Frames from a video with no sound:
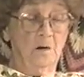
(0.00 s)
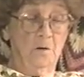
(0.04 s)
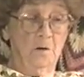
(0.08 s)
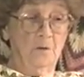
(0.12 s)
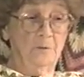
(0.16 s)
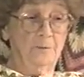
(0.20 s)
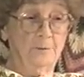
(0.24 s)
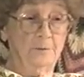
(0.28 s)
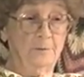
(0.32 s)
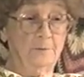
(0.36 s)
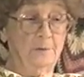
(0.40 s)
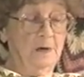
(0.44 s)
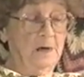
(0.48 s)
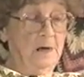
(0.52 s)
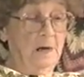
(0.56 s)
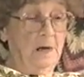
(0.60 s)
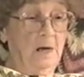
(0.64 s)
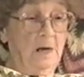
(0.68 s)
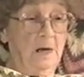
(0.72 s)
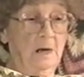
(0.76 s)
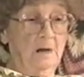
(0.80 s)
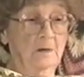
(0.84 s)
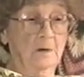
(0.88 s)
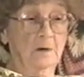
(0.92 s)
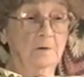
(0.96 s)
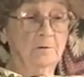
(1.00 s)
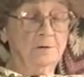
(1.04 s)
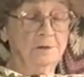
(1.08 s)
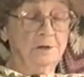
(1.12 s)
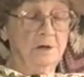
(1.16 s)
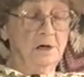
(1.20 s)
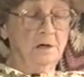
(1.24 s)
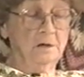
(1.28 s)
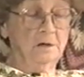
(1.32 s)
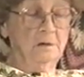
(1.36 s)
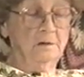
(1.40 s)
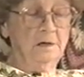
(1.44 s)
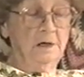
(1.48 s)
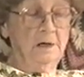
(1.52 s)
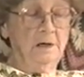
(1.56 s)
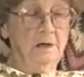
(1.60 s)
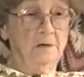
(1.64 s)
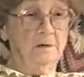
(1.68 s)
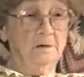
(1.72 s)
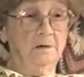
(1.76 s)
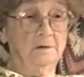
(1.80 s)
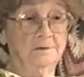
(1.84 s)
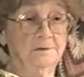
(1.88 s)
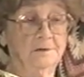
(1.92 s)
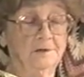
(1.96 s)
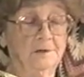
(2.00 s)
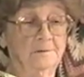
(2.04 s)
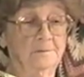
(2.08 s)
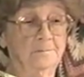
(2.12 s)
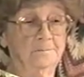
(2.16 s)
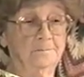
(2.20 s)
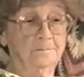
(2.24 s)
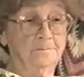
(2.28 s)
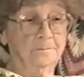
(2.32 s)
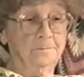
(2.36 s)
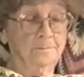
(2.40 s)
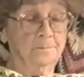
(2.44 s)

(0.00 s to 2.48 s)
all through those young years.